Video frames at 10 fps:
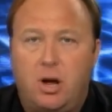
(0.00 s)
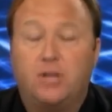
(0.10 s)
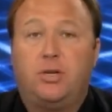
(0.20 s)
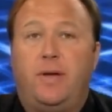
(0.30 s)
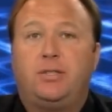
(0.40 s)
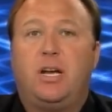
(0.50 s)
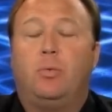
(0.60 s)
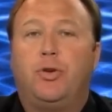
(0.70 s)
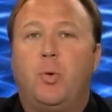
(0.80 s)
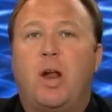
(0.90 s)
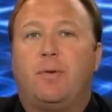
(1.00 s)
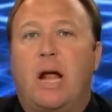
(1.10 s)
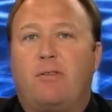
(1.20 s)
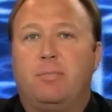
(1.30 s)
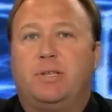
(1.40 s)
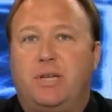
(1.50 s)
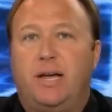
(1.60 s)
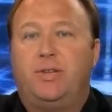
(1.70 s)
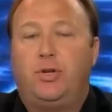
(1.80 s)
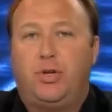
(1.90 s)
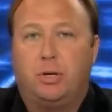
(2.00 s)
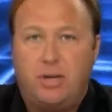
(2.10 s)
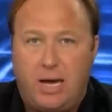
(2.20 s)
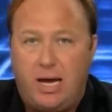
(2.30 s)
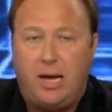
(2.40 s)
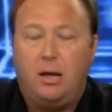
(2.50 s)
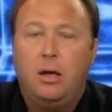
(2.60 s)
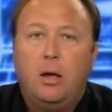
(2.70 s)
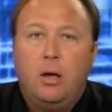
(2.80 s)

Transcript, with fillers: And also they say, well, do whatever government says. It's your king.